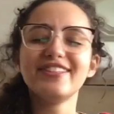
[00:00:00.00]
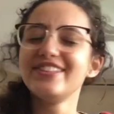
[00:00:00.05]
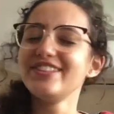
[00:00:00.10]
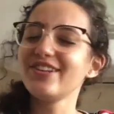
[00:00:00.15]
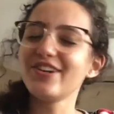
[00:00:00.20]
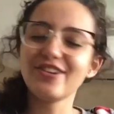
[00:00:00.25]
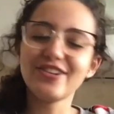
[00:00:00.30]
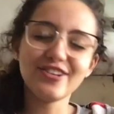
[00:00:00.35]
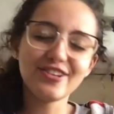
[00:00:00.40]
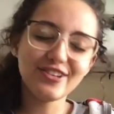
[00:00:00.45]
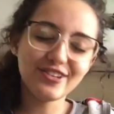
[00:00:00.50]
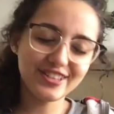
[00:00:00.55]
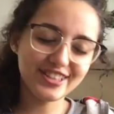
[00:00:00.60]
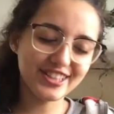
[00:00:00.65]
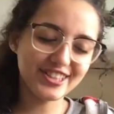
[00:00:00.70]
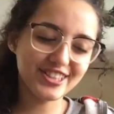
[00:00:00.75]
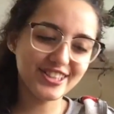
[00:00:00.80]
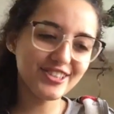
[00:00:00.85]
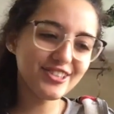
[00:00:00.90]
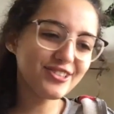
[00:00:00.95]
No,
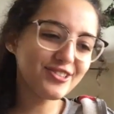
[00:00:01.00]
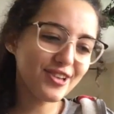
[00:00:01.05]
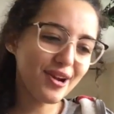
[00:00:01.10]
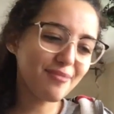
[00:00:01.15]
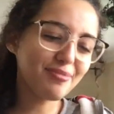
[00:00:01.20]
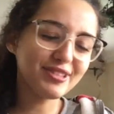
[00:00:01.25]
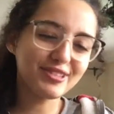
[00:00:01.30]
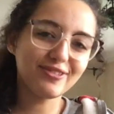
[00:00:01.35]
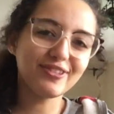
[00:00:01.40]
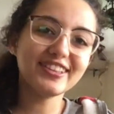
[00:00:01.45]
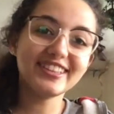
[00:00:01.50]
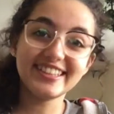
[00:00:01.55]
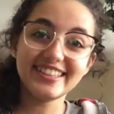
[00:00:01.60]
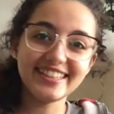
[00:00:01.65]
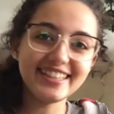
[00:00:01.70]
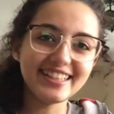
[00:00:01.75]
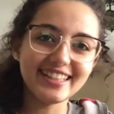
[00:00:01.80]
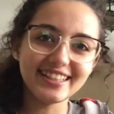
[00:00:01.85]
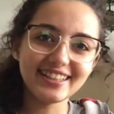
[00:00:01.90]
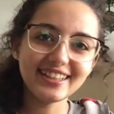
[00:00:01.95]
there's no
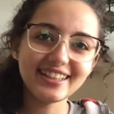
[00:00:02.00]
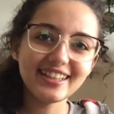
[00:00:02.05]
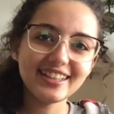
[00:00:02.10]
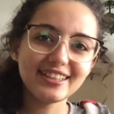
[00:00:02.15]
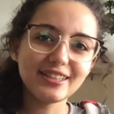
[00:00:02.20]
TRAPPIST-1Z.